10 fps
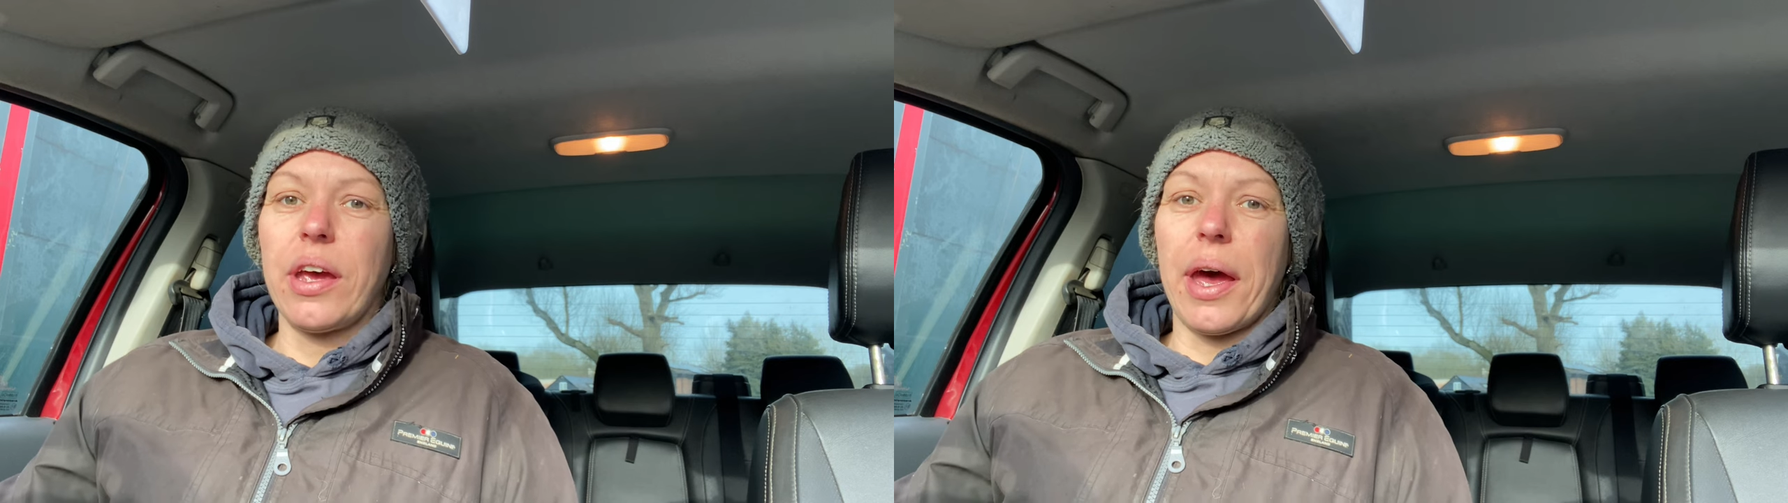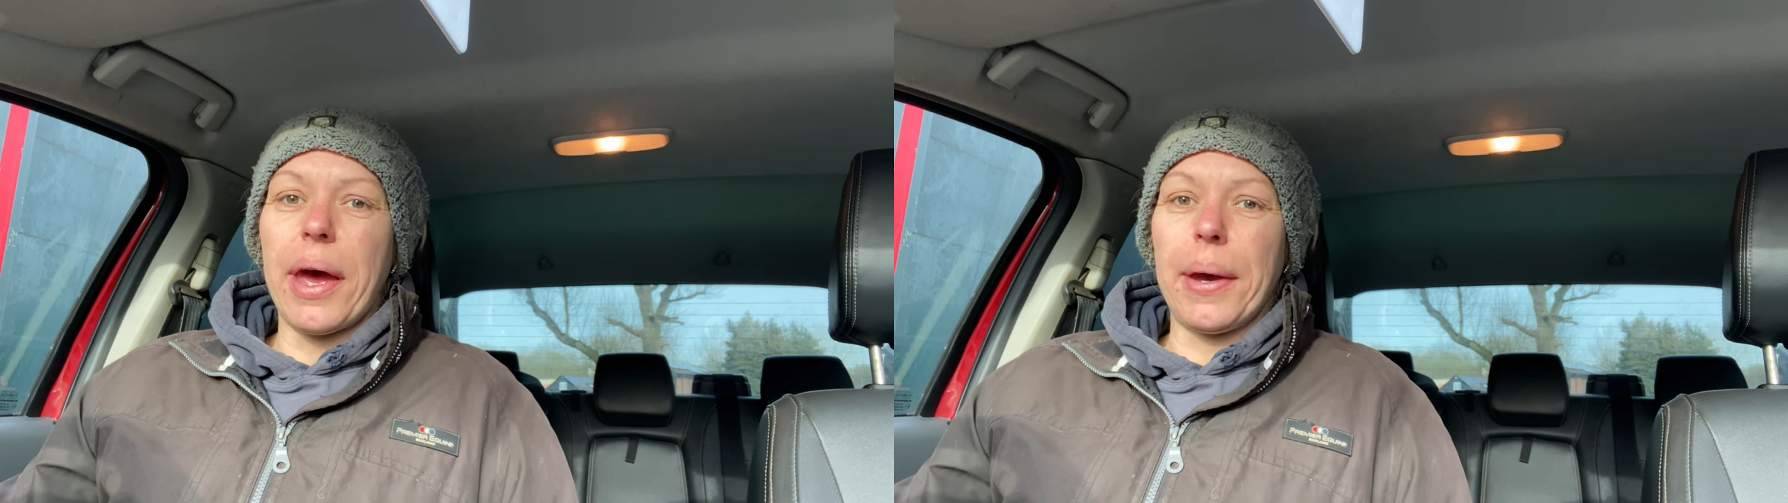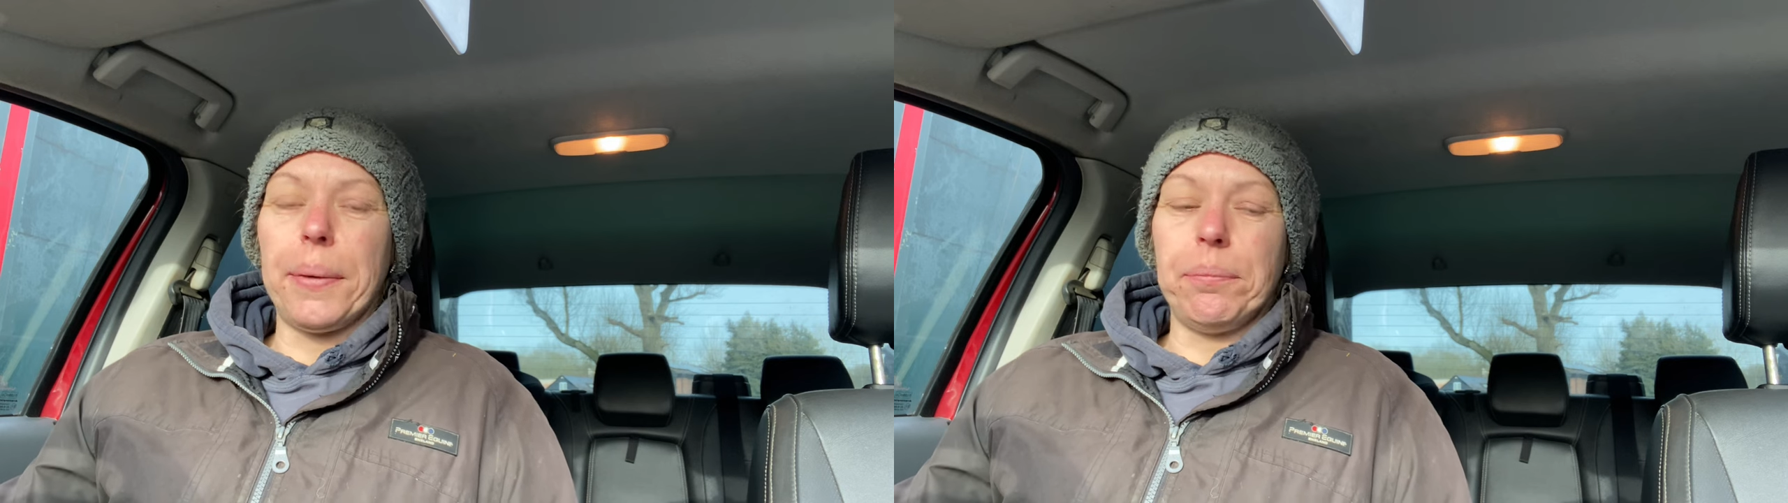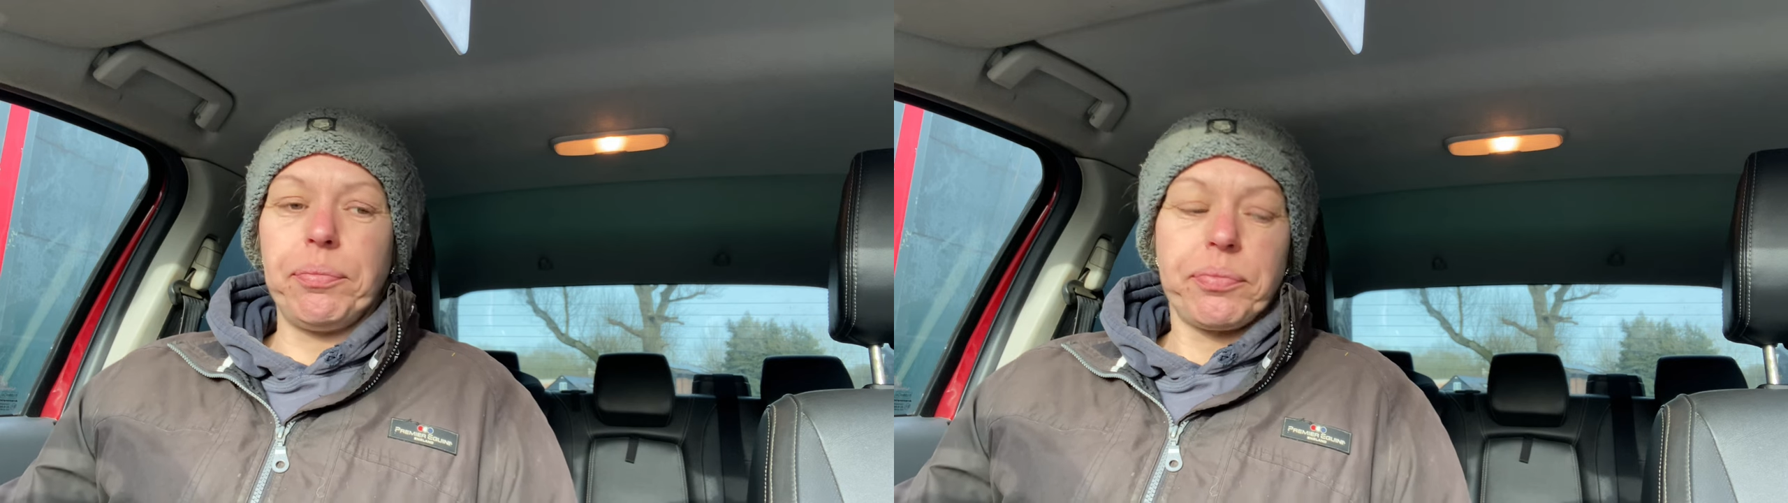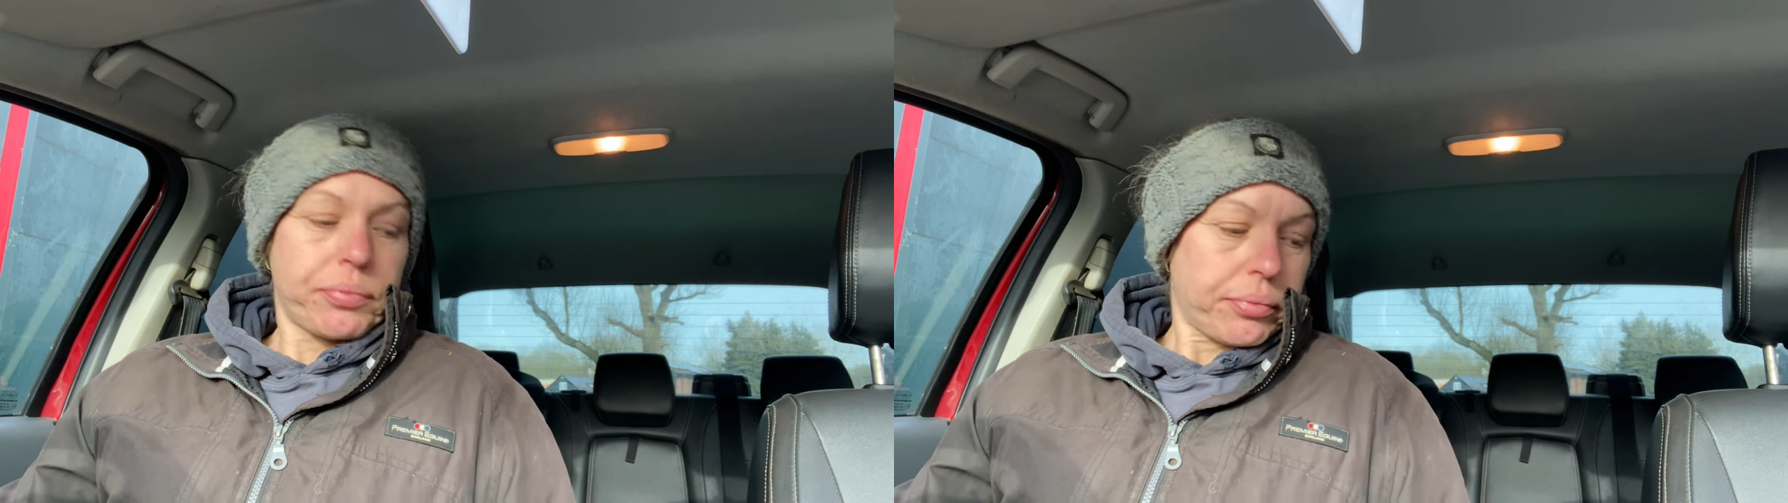Um,
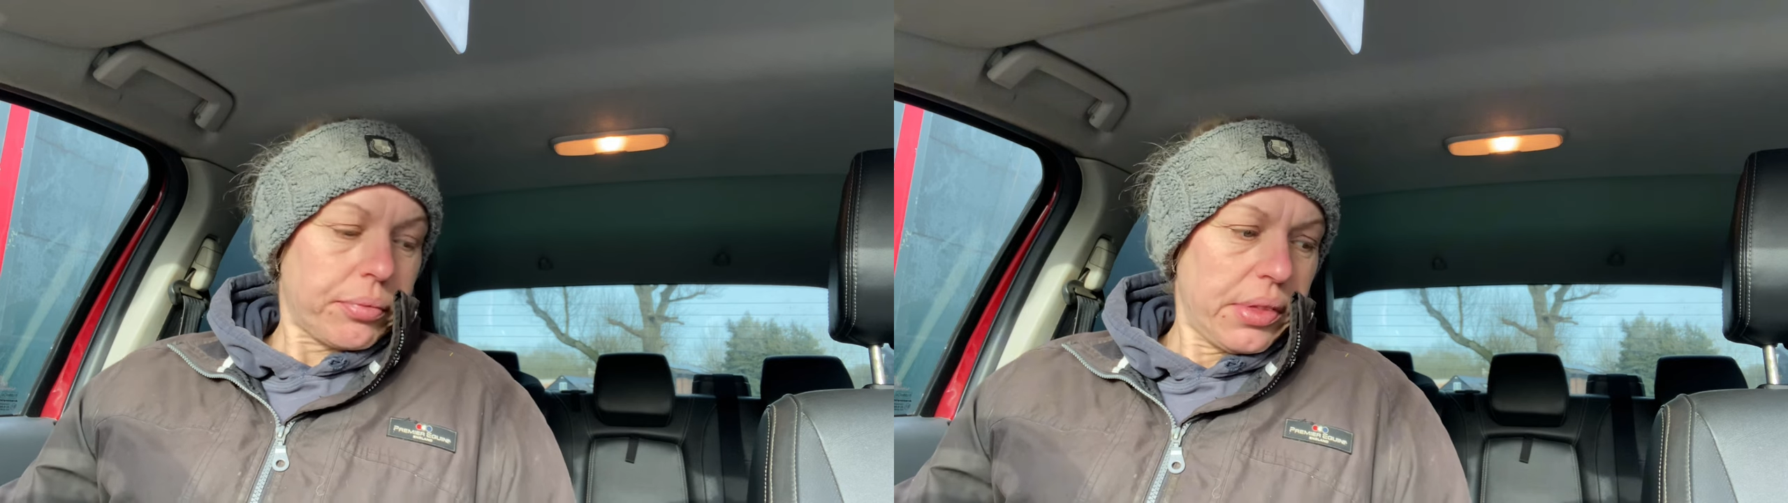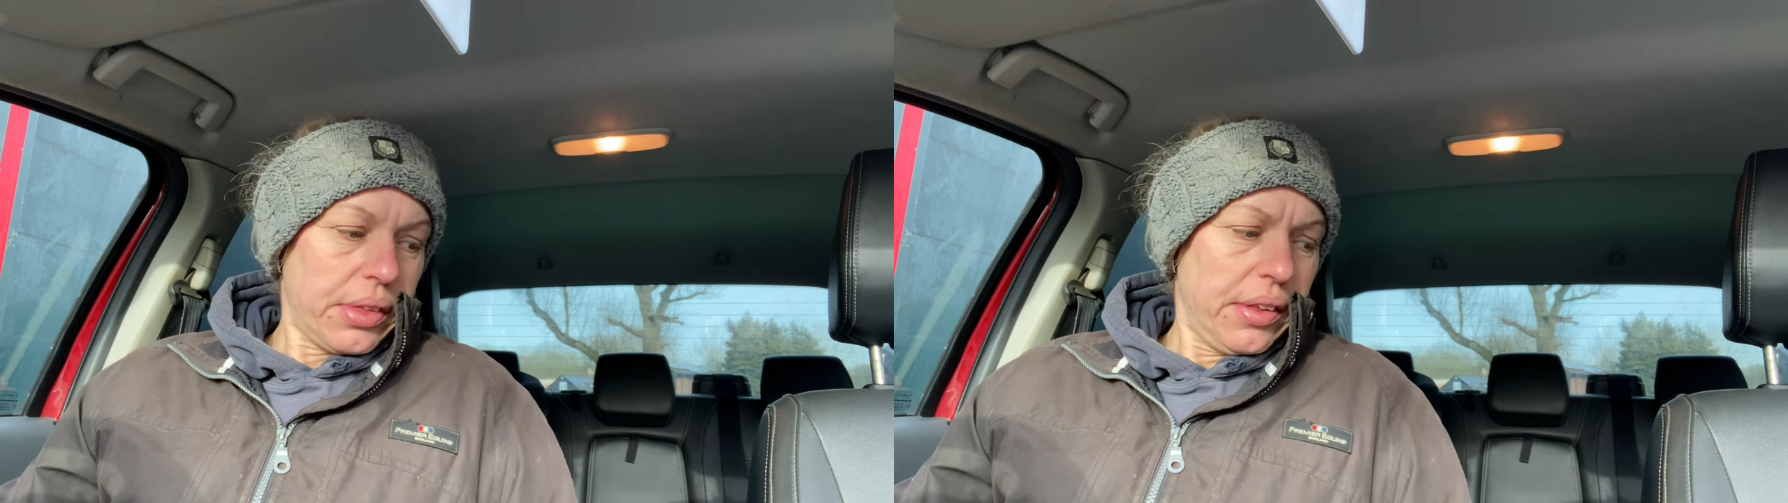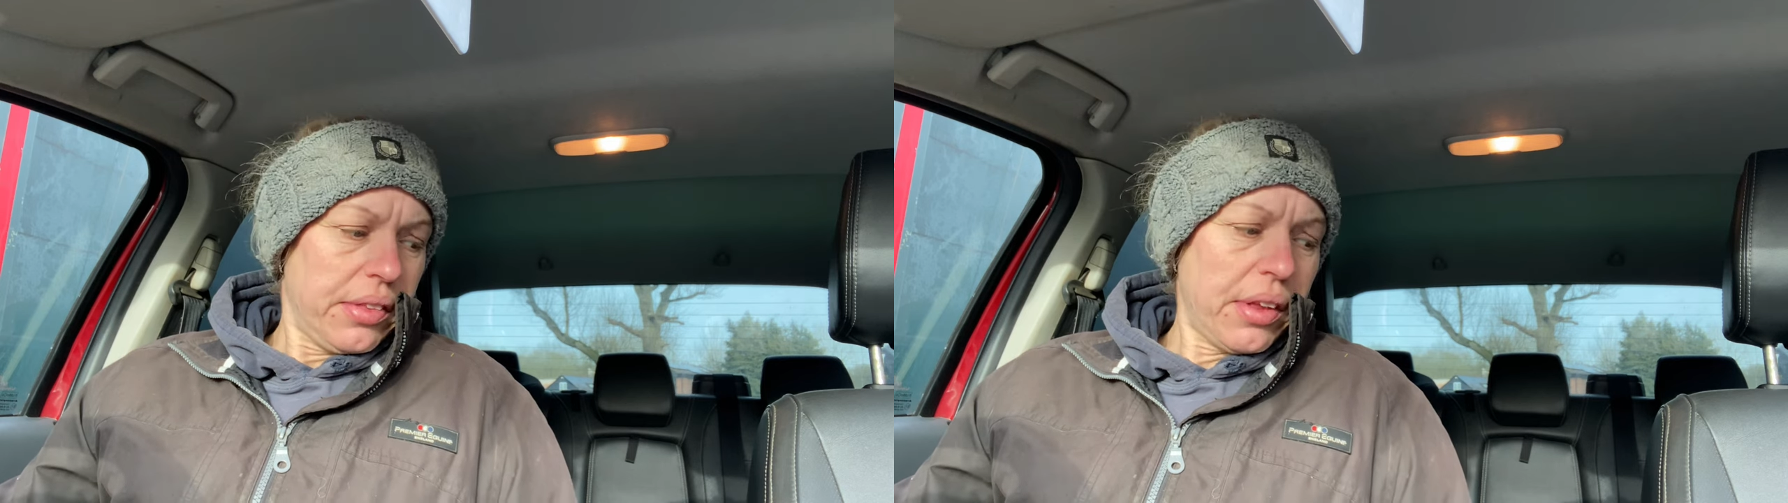it's